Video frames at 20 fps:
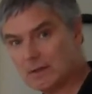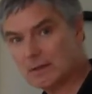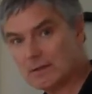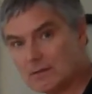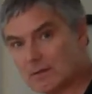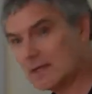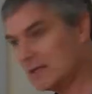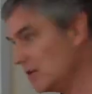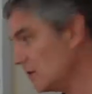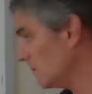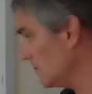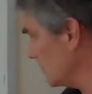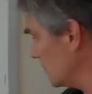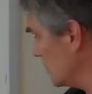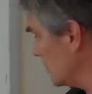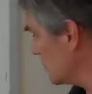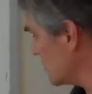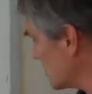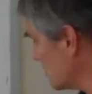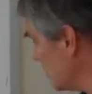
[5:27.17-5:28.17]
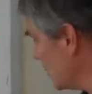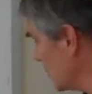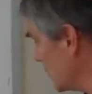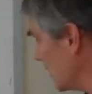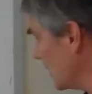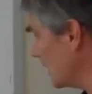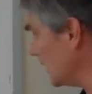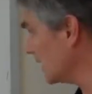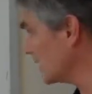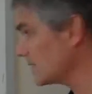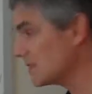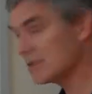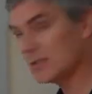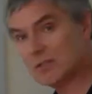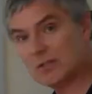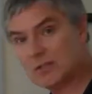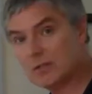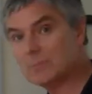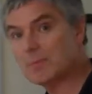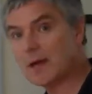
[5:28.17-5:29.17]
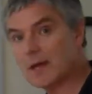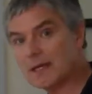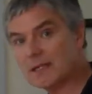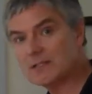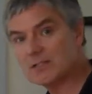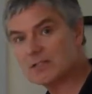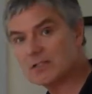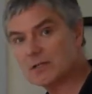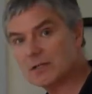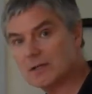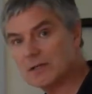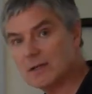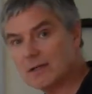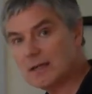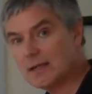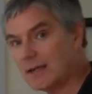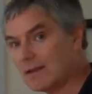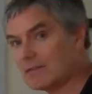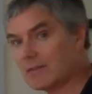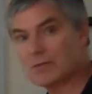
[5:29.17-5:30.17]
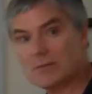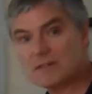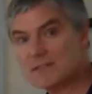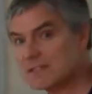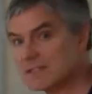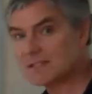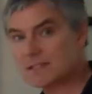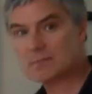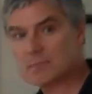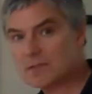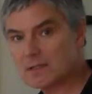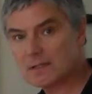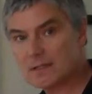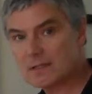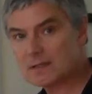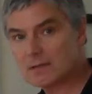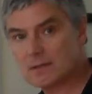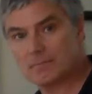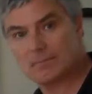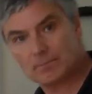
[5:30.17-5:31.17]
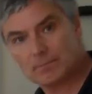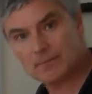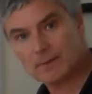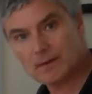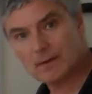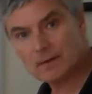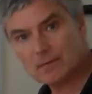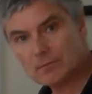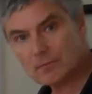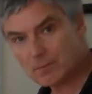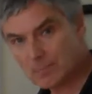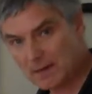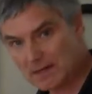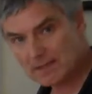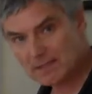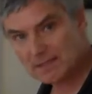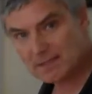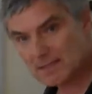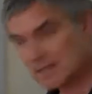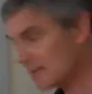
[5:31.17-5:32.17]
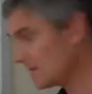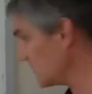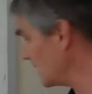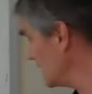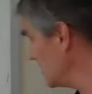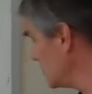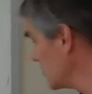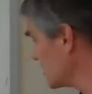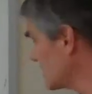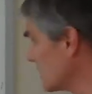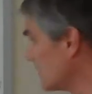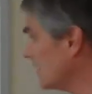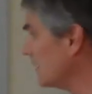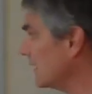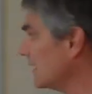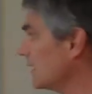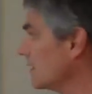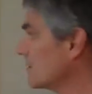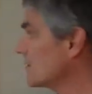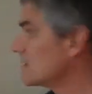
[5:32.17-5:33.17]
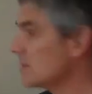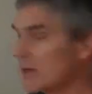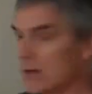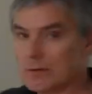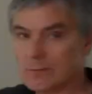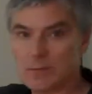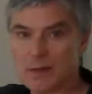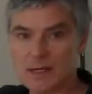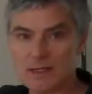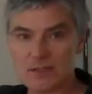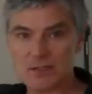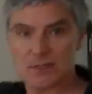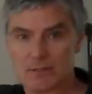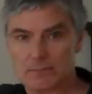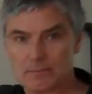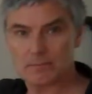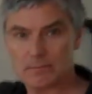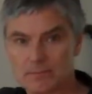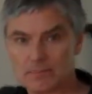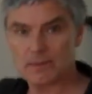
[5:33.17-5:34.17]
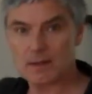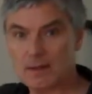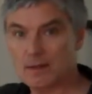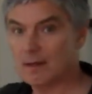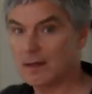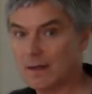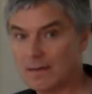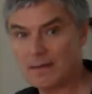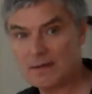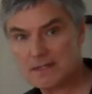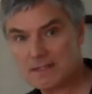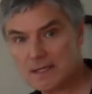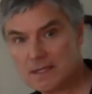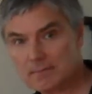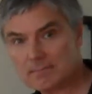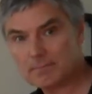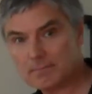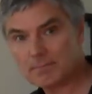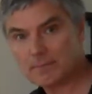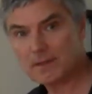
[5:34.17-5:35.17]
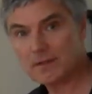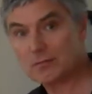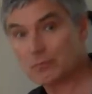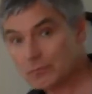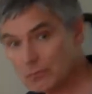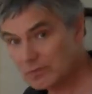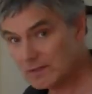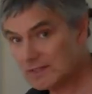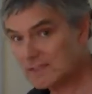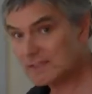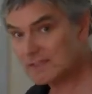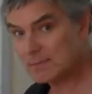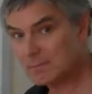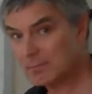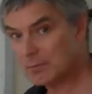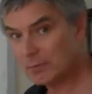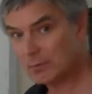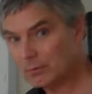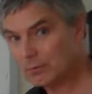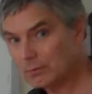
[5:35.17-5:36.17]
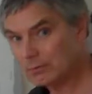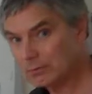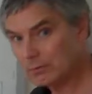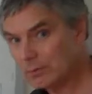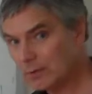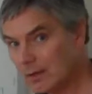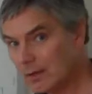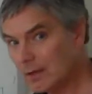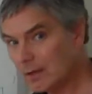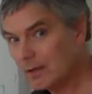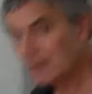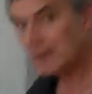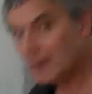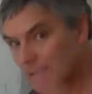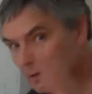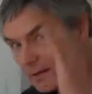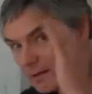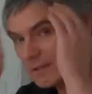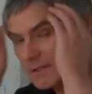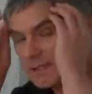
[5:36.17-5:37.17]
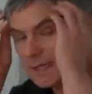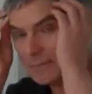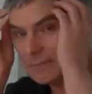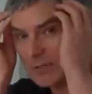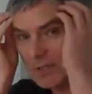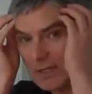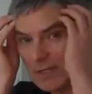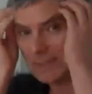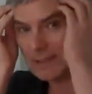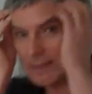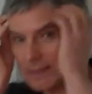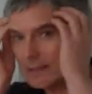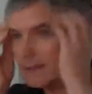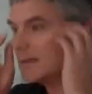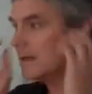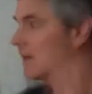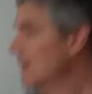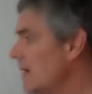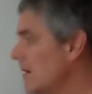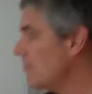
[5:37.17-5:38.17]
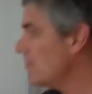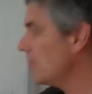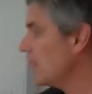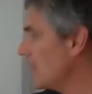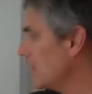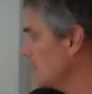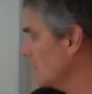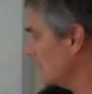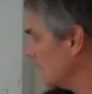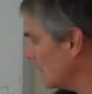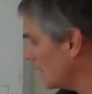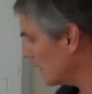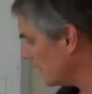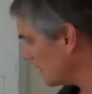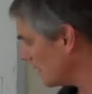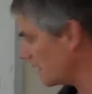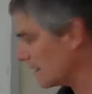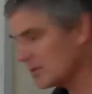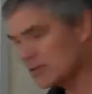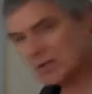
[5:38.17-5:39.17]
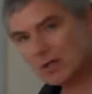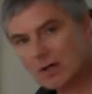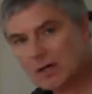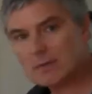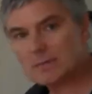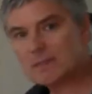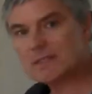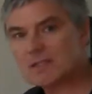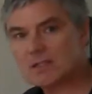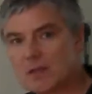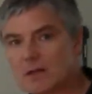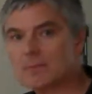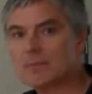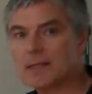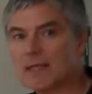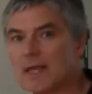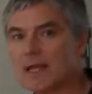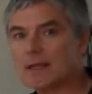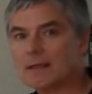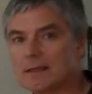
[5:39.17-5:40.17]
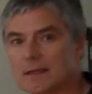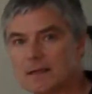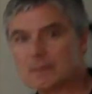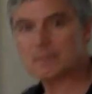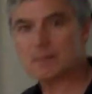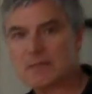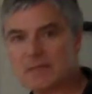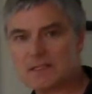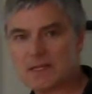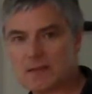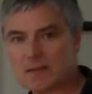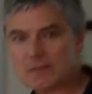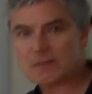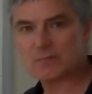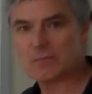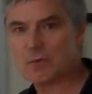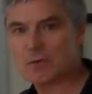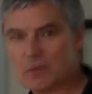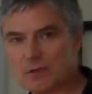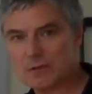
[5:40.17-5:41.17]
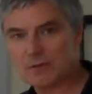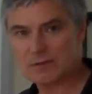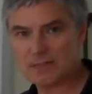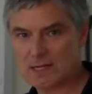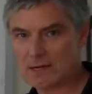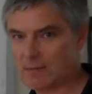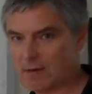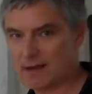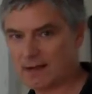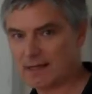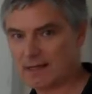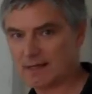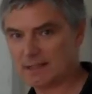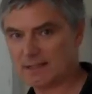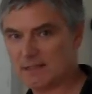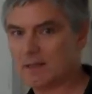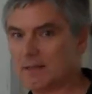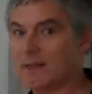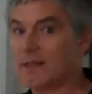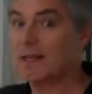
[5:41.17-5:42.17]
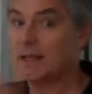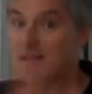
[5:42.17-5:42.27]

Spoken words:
then you just put the link to the new page. If there isn't something that replaces it, then you just have a link going to the home page. And that's it. It's really simple, conceptually, but time and time again, companies get this wrong and lose their rankings. And